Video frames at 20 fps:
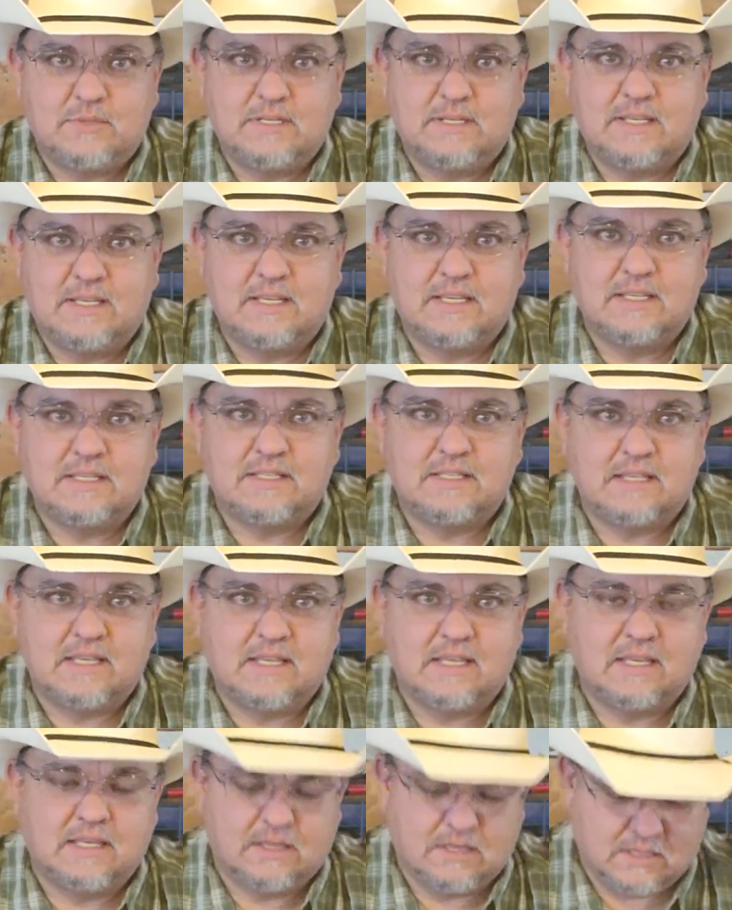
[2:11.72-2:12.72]
one is
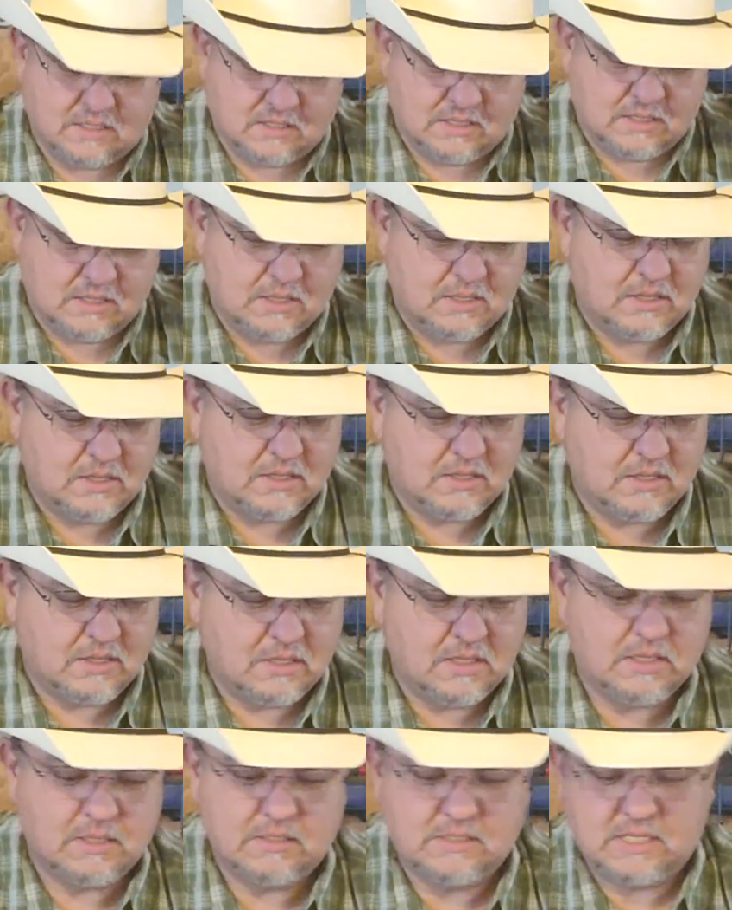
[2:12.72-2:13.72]
in
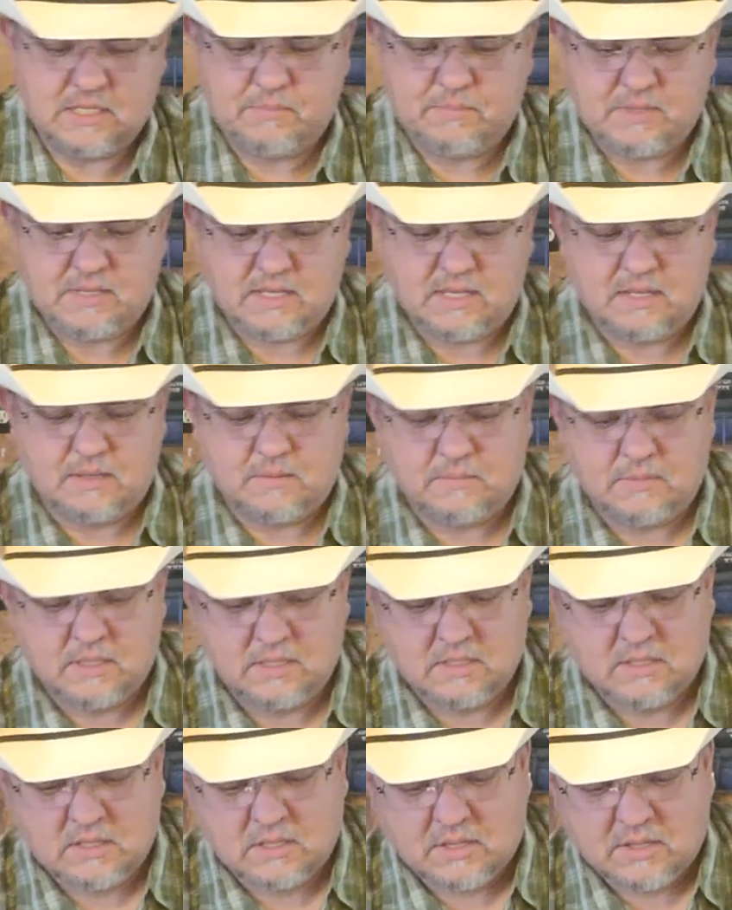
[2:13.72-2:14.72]
CPM
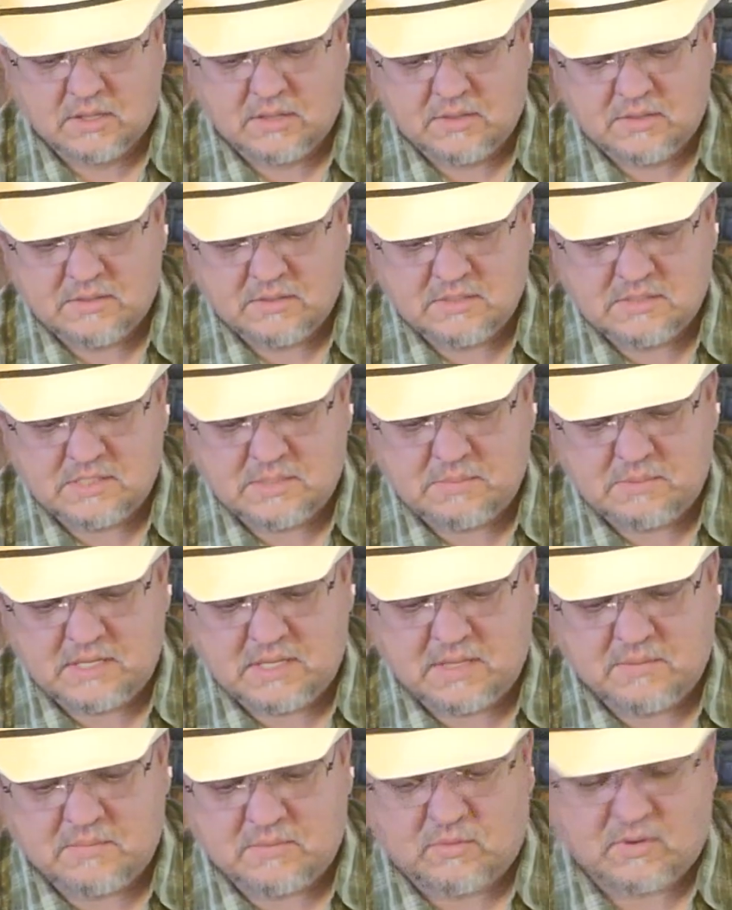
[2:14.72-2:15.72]

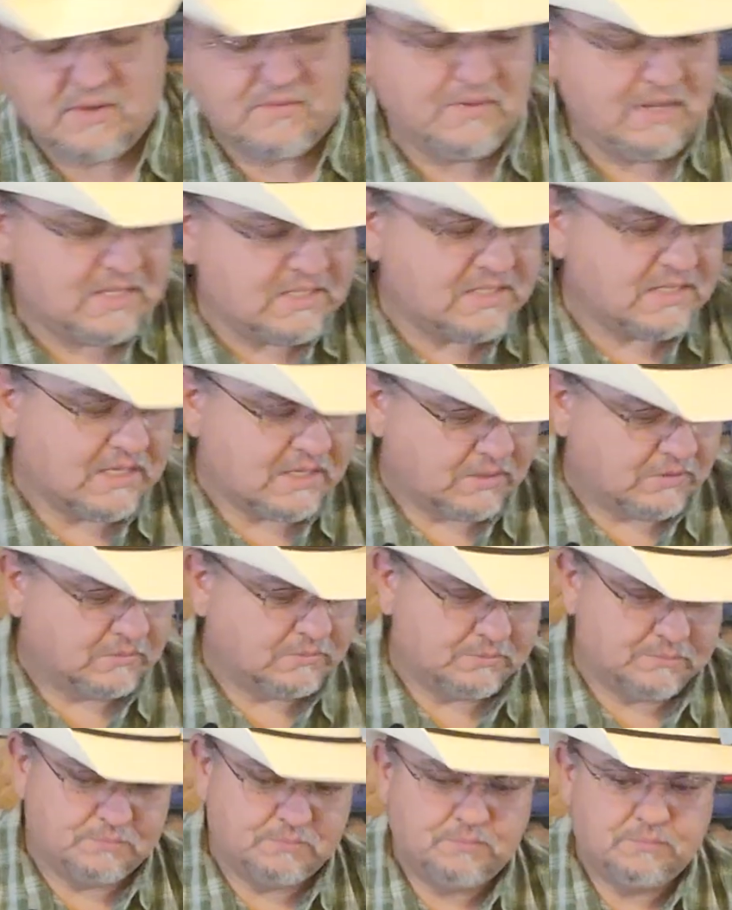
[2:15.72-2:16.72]
3V
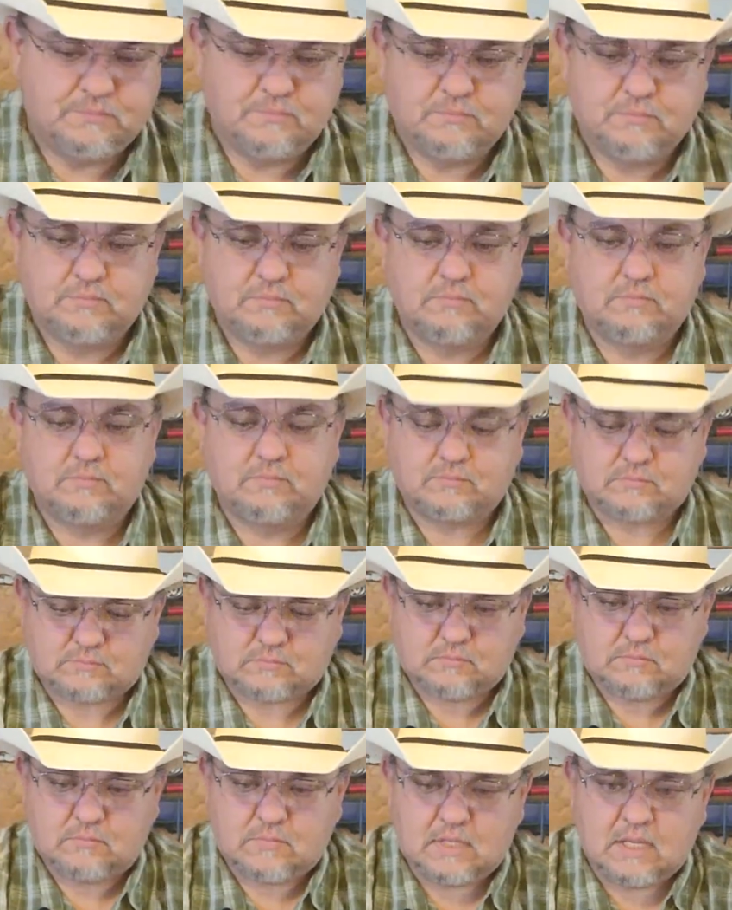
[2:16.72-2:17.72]
steel.
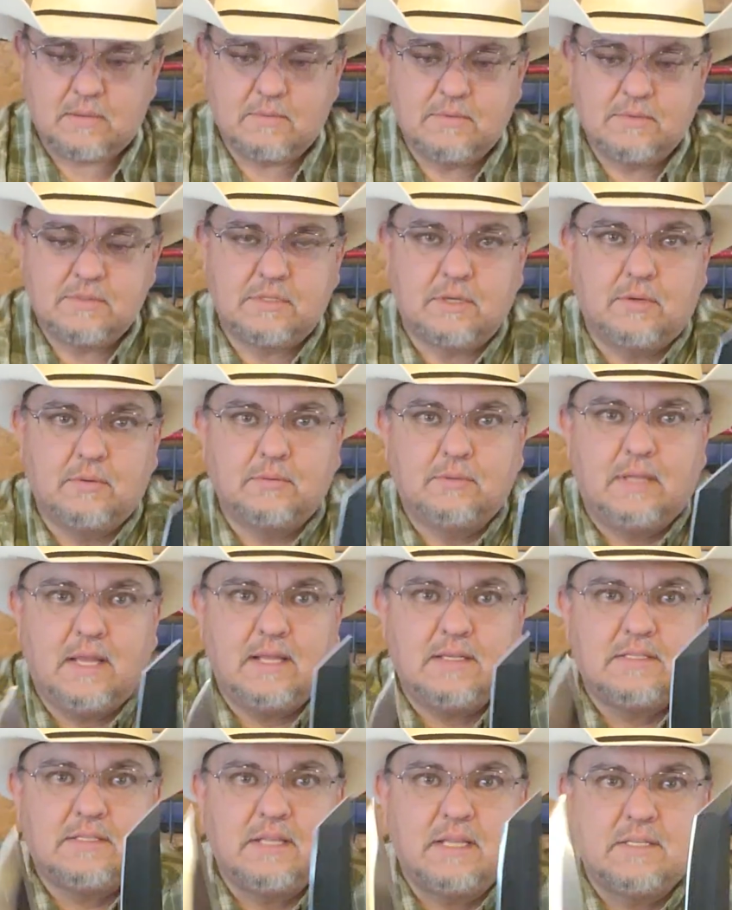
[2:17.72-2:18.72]
So
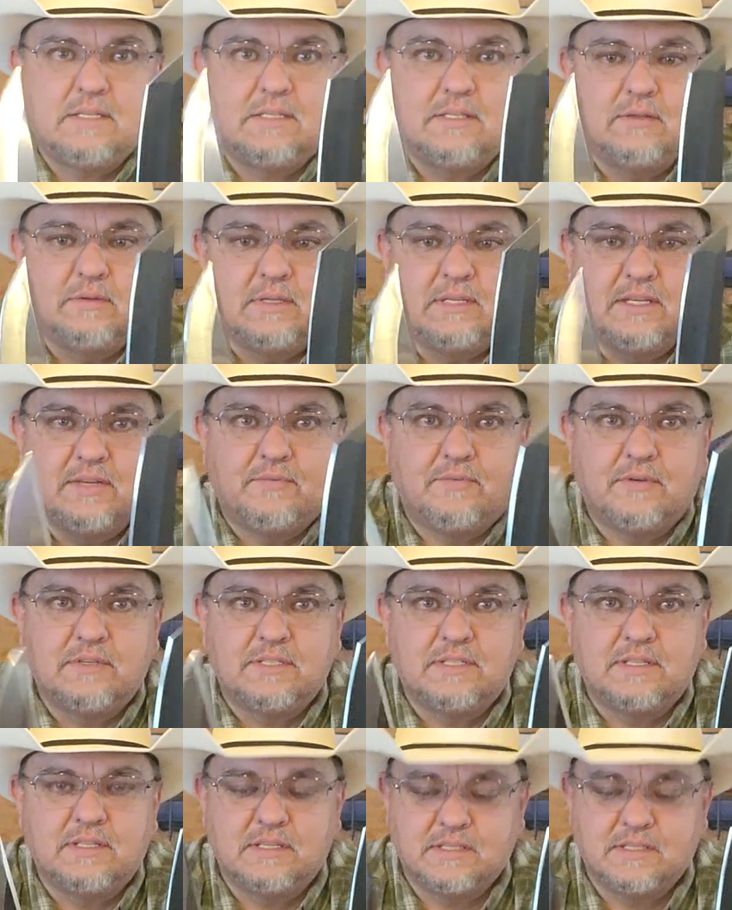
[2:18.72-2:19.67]
that's the only difference in